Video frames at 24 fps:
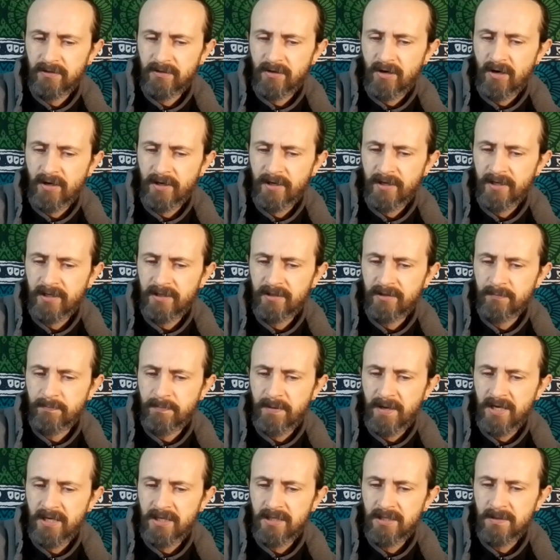the heartache, the
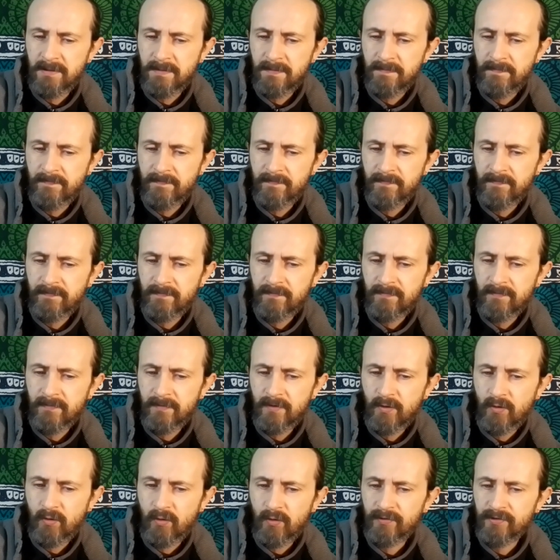pain,
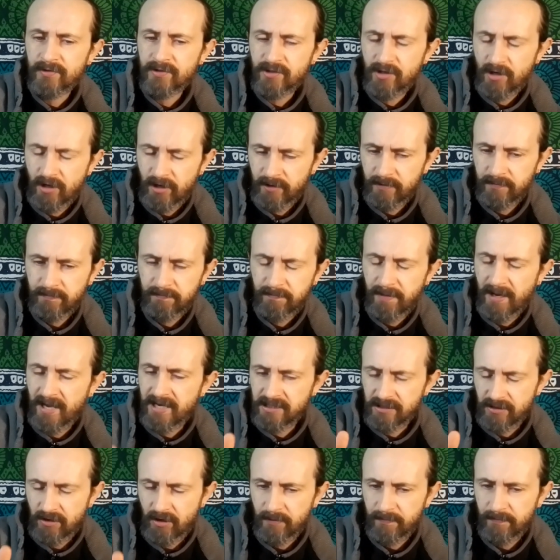or this hard
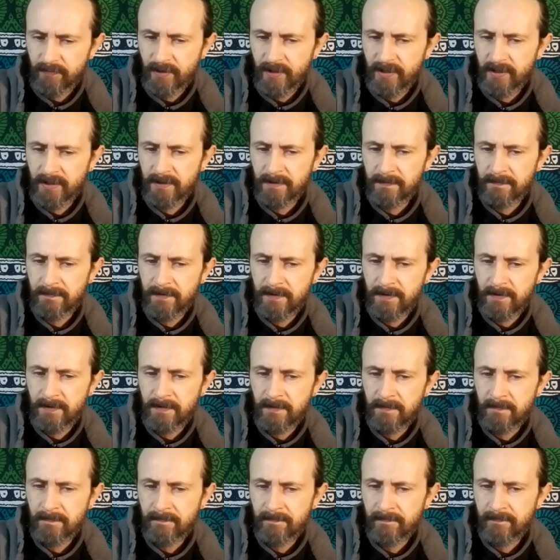past heartbreak, you
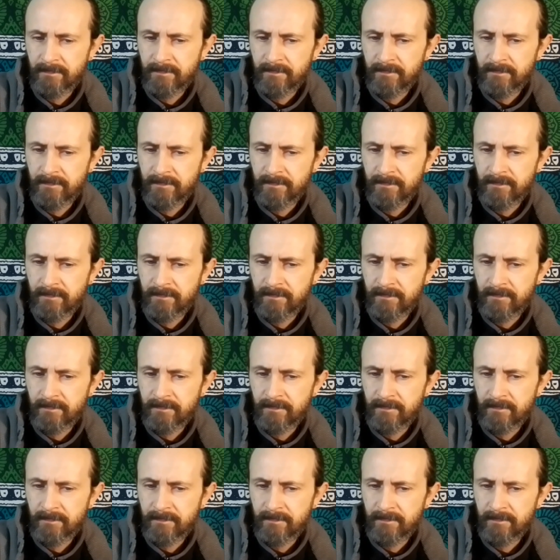know?